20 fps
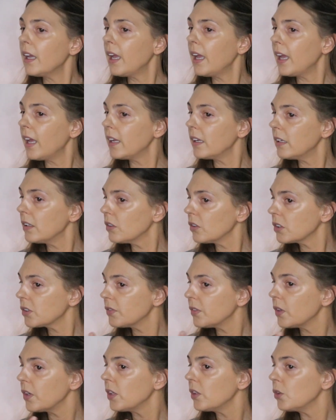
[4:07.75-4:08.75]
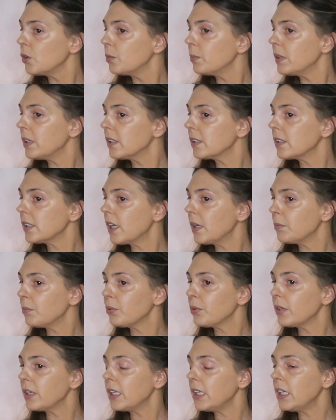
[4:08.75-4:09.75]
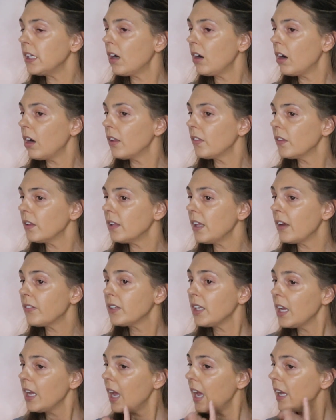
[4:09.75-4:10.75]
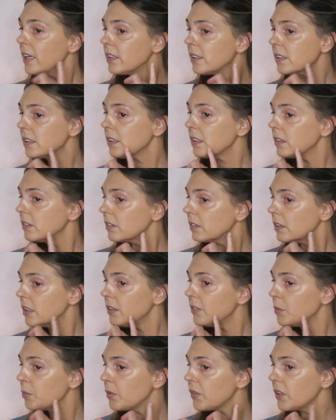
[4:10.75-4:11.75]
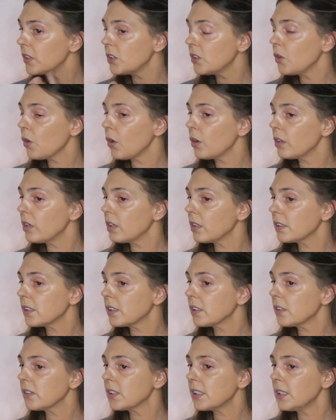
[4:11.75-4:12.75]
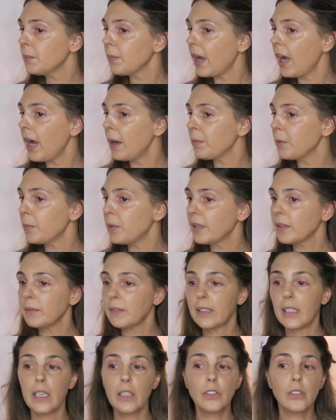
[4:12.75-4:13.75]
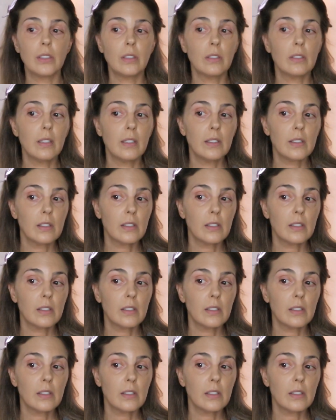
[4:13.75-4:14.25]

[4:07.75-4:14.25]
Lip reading: and it looks very luminous and pretty on the left. And still, even with the Dior, you can still see my hyperpigmentation.